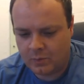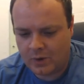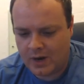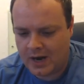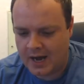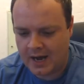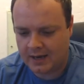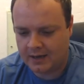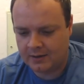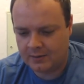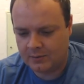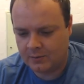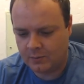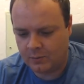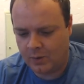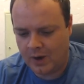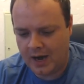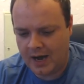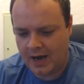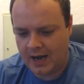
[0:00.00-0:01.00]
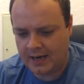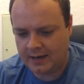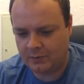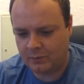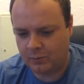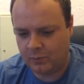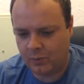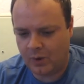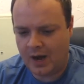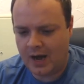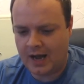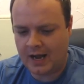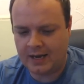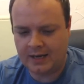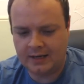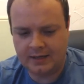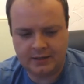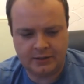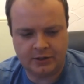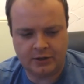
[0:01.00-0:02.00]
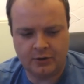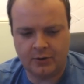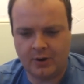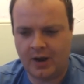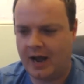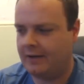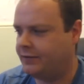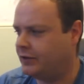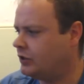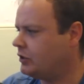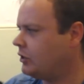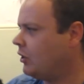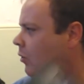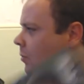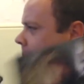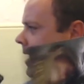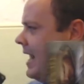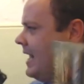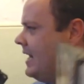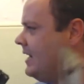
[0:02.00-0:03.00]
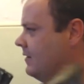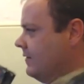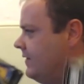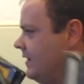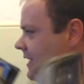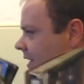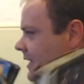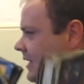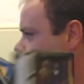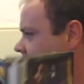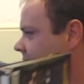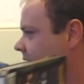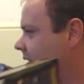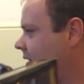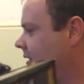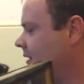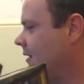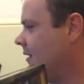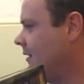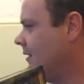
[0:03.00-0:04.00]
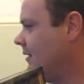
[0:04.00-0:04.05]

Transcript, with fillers: Why? Why? Why do you have so many of these?